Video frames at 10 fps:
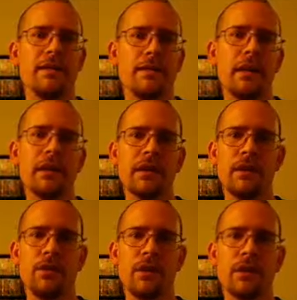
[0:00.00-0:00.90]
They're really
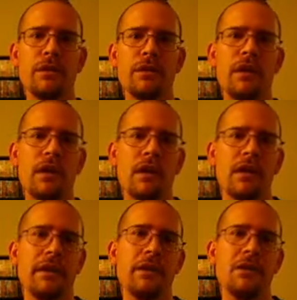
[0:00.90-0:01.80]
no good,
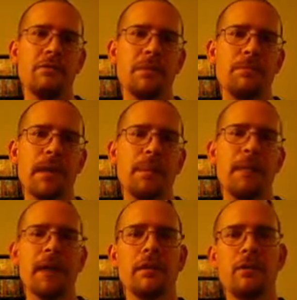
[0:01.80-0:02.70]
and they should be banned.
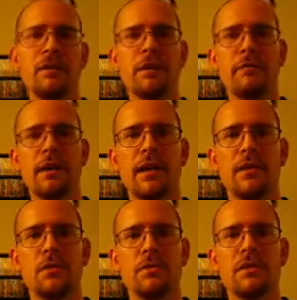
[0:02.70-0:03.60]
But I know in different
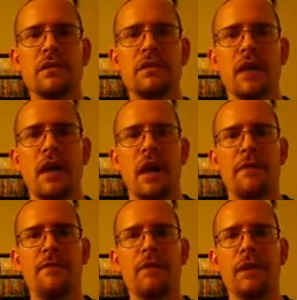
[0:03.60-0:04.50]
countries,
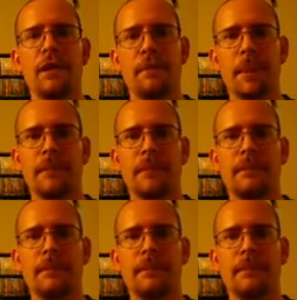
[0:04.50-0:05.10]
if you look it up on the